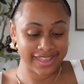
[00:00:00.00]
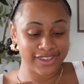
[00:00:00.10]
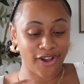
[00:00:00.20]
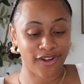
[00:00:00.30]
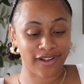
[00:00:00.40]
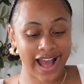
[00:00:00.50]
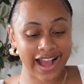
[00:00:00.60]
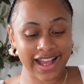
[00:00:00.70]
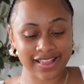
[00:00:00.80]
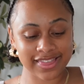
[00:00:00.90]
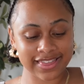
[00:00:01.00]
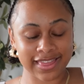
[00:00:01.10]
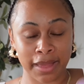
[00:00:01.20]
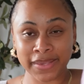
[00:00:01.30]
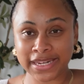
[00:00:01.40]
y'all i got the
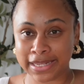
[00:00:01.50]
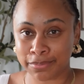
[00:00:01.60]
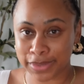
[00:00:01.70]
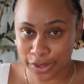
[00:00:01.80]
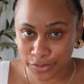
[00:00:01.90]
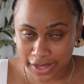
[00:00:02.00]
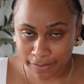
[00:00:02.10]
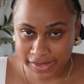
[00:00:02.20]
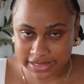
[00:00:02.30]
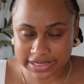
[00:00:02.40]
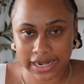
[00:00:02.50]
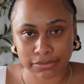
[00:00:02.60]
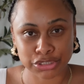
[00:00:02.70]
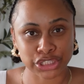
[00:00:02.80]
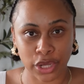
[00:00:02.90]
Lemme Debloat gummies and
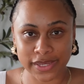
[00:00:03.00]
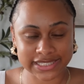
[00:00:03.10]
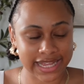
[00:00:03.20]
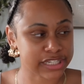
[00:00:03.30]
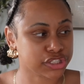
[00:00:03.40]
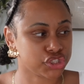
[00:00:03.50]
i'm so excited